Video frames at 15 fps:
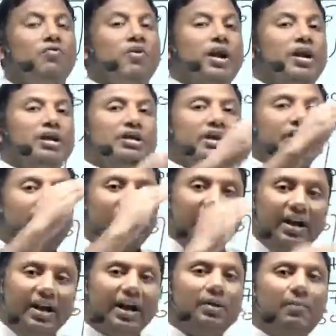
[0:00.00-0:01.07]
When
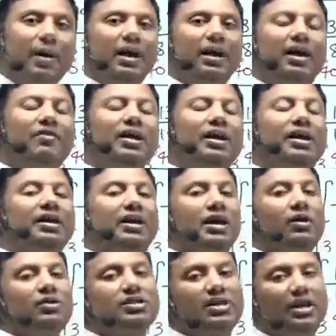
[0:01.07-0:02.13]
divided by 11, it
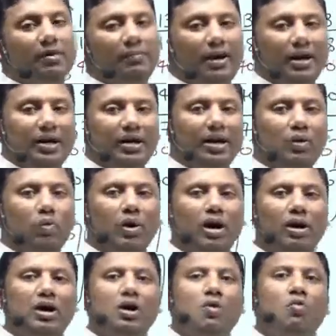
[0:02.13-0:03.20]
gives a remainder
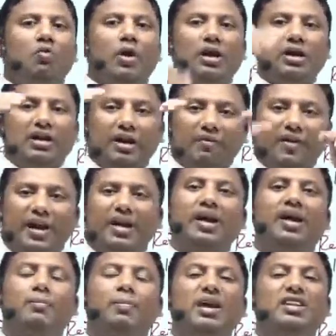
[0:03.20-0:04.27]
1. When
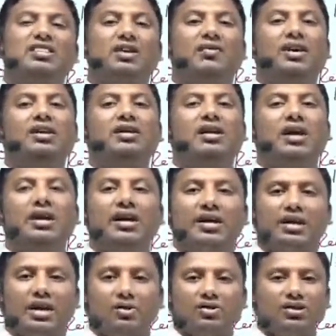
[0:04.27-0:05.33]
divided by 17,
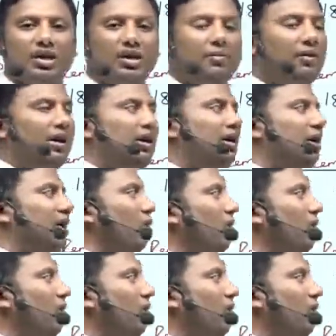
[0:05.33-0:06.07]
it gives a remainder